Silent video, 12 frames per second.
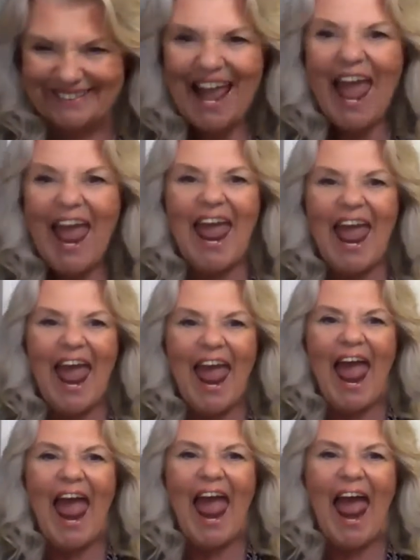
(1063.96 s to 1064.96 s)
You're
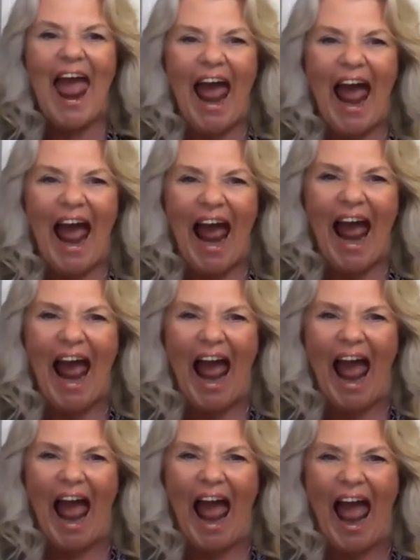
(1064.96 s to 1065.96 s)
awesome at words, that's
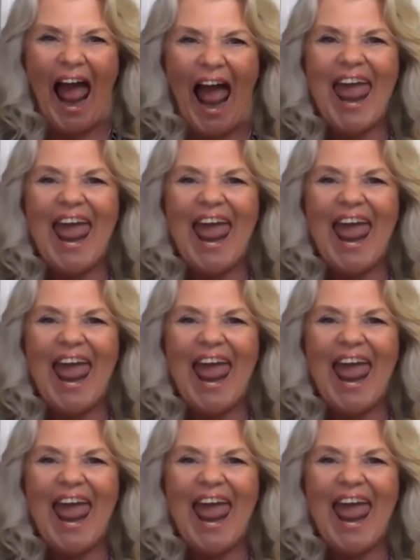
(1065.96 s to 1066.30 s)
for sure.